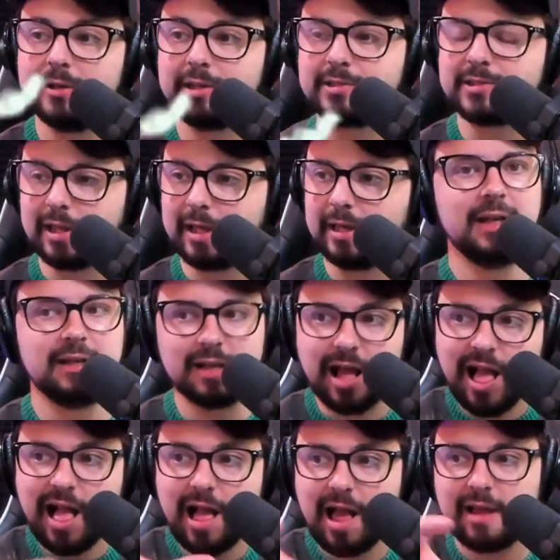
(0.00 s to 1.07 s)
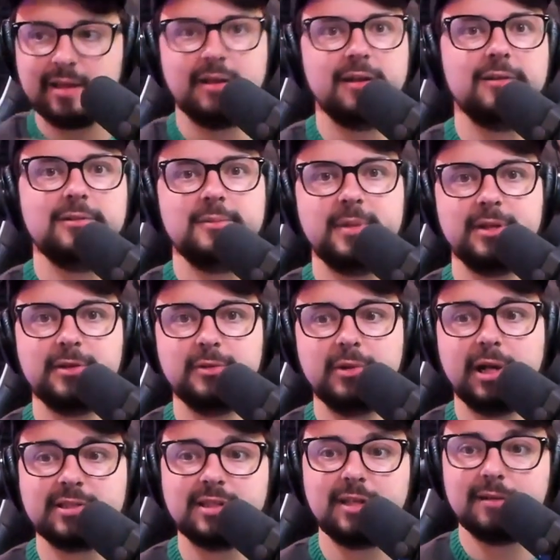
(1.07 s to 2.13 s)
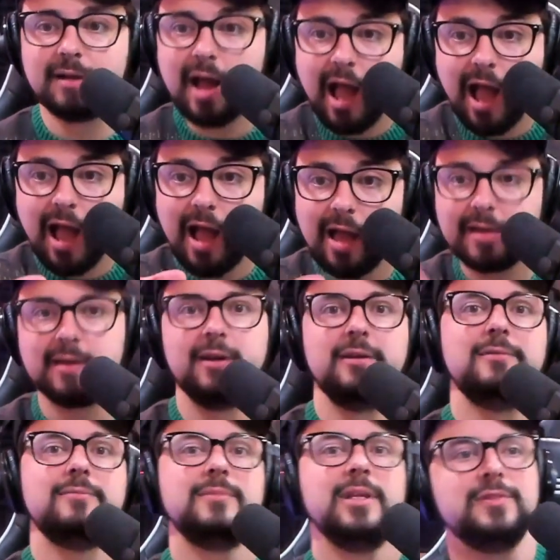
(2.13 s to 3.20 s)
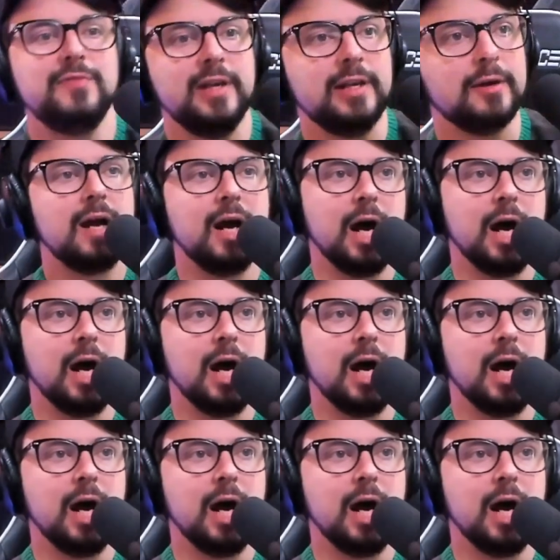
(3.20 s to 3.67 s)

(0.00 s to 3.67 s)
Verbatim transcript: it's like ah, you know, you better do what I say. Ah, you know, that's Vader.